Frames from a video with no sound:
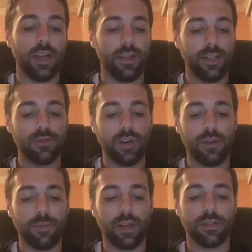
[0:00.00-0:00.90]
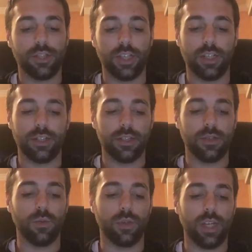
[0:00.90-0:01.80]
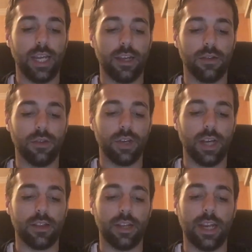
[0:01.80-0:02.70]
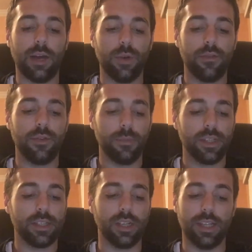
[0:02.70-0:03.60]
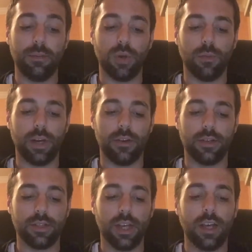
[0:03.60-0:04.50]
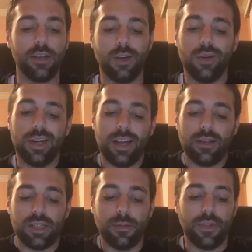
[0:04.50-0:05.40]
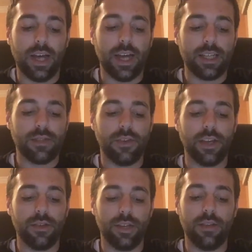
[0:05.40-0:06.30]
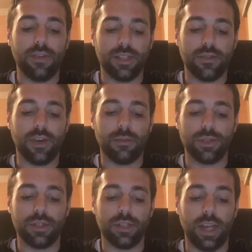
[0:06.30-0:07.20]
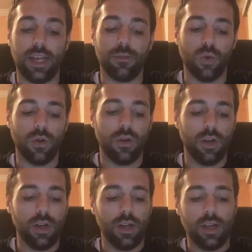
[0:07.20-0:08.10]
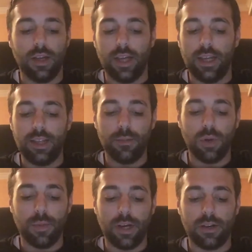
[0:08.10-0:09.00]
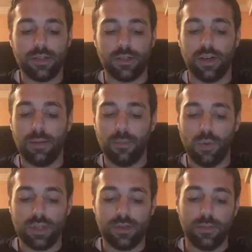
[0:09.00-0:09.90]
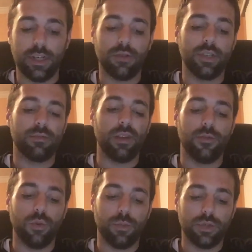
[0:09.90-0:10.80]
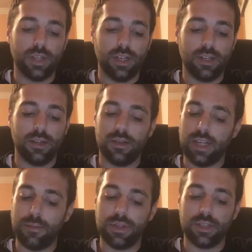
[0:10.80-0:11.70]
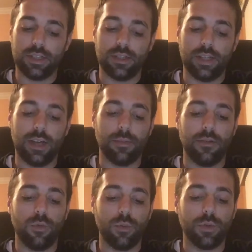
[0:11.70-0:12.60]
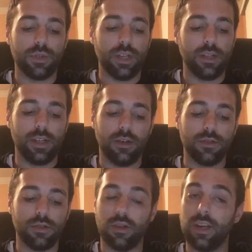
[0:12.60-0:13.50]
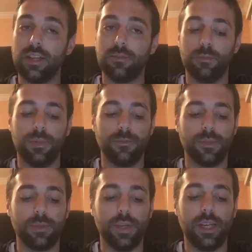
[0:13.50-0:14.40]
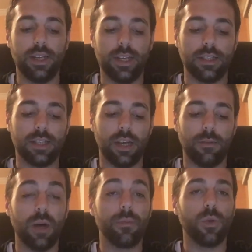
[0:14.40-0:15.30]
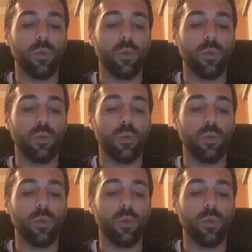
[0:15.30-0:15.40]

In this round of balance changes, we're taking a look at the now infamous Elite Barbarians, toning down some of the highest value defensive options and more. Elite Barbarians, their hit points have been decreased by 4%, damage is down by 4%, and also their hit speed is up to